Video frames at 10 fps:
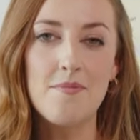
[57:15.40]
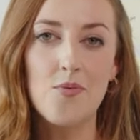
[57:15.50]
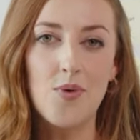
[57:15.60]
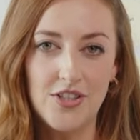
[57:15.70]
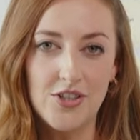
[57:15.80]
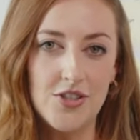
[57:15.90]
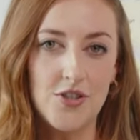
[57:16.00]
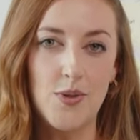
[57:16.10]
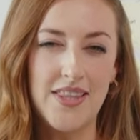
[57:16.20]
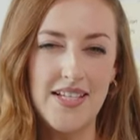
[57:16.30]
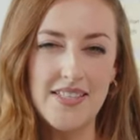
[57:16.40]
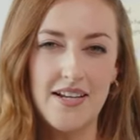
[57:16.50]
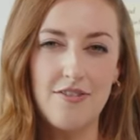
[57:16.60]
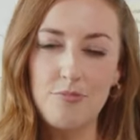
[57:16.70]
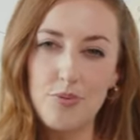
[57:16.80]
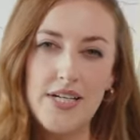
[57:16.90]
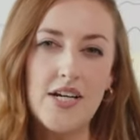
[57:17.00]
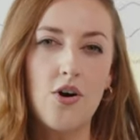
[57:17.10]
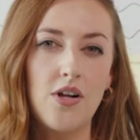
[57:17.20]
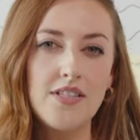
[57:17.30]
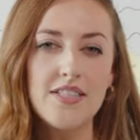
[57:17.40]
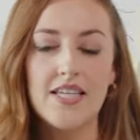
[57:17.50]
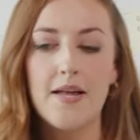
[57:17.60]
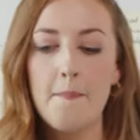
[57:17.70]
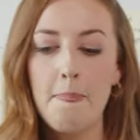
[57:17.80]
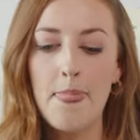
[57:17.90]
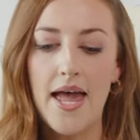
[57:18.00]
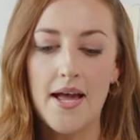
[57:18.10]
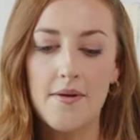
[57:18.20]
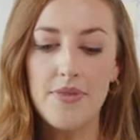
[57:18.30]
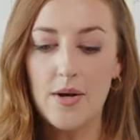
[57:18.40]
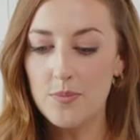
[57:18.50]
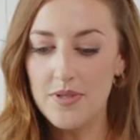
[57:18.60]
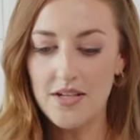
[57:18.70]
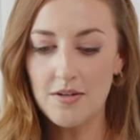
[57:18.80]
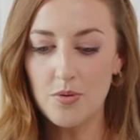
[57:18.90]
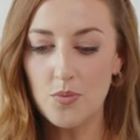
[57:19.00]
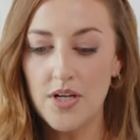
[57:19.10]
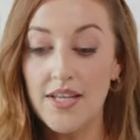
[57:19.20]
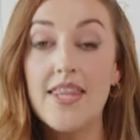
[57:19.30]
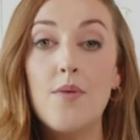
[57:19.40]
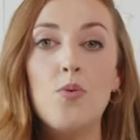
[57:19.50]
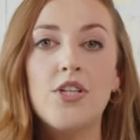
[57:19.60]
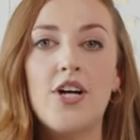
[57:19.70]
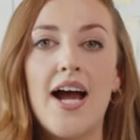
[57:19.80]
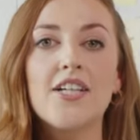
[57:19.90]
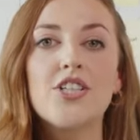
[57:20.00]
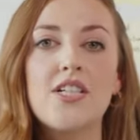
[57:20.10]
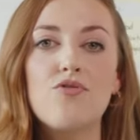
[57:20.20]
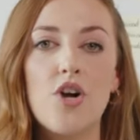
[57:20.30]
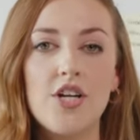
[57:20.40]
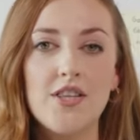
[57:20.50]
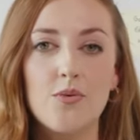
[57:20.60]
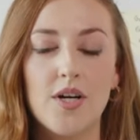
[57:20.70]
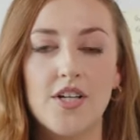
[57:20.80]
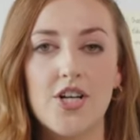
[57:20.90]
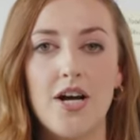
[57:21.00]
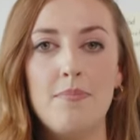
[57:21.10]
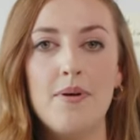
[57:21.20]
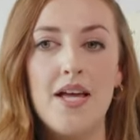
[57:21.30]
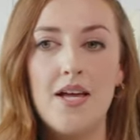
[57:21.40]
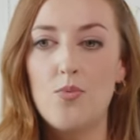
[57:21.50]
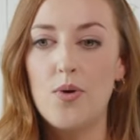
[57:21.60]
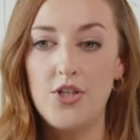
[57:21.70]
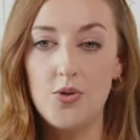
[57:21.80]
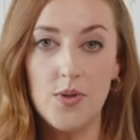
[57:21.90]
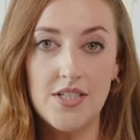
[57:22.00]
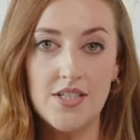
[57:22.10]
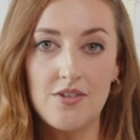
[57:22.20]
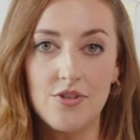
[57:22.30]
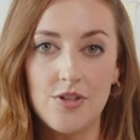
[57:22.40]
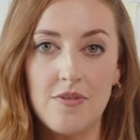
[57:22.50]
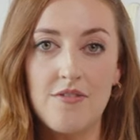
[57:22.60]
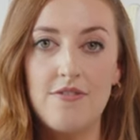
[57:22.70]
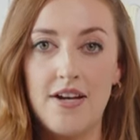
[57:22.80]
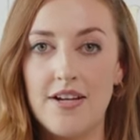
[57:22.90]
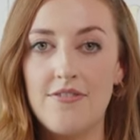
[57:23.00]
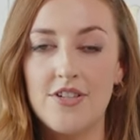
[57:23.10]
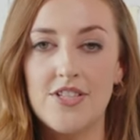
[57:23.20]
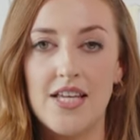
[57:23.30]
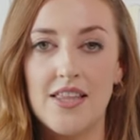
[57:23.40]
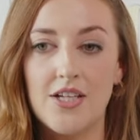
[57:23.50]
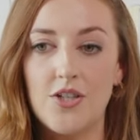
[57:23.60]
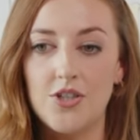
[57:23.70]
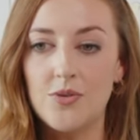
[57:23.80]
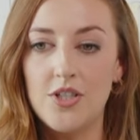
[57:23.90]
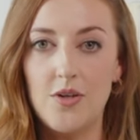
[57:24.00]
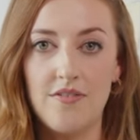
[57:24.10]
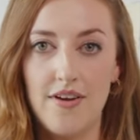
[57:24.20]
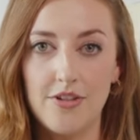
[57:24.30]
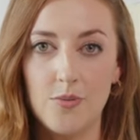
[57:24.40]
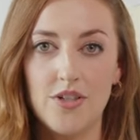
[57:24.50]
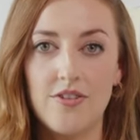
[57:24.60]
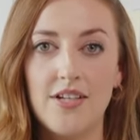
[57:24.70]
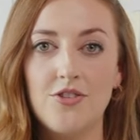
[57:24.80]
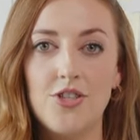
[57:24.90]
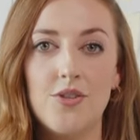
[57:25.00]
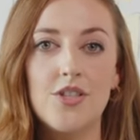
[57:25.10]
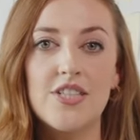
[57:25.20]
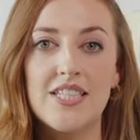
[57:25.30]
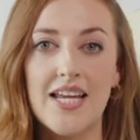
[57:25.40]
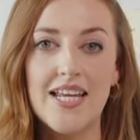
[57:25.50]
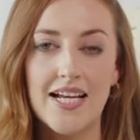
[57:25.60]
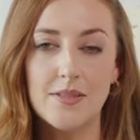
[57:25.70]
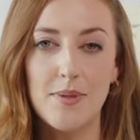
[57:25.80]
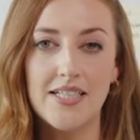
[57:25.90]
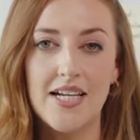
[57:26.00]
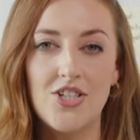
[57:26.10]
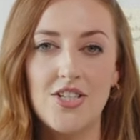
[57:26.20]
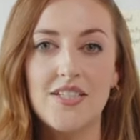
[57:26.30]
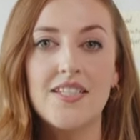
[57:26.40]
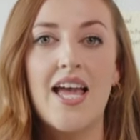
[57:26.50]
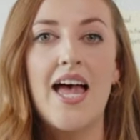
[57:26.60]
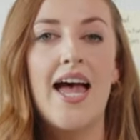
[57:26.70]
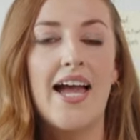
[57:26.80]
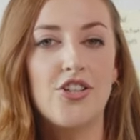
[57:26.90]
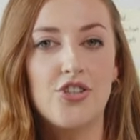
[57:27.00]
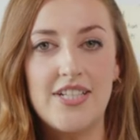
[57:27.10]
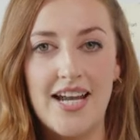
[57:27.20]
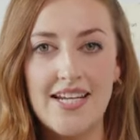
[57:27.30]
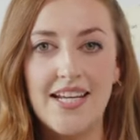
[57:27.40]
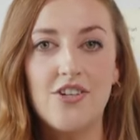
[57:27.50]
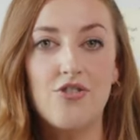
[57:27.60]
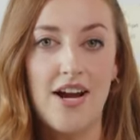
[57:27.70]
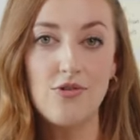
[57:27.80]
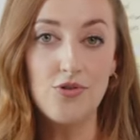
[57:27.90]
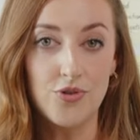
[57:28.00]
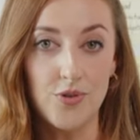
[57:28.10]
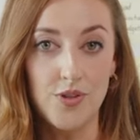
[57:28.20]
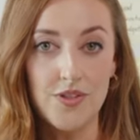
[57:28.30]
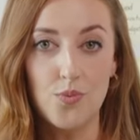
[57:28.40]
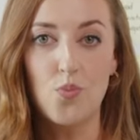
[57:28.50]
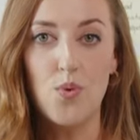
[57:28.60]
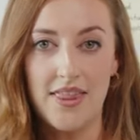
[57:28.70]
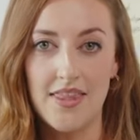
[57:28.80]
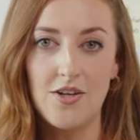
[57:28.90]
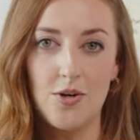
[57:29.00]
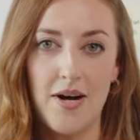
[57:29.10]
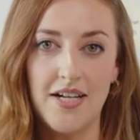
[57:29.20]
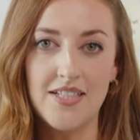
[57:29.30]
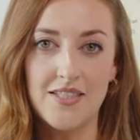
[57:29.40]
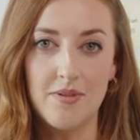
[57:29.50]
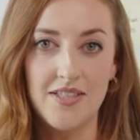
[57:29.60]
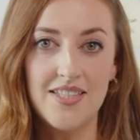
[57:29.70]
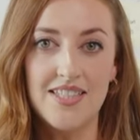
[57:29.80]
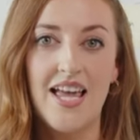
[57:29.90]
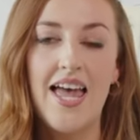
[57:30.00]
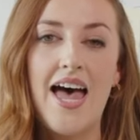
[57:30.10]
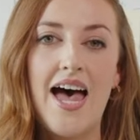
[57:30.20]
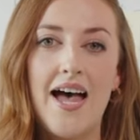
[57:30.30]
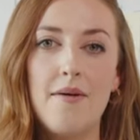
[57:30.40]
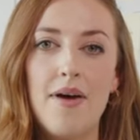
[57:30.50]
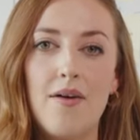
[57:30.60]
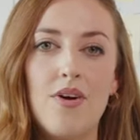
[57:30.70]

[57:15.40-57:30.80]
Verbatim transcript: when you're doing these kind of pre-calls. That would be the number one. Then when you're actually running the workshop, when you go into the room, the very first thing that you do when you have everyone around you, you're setting expectations and creating ground rules with your participants. And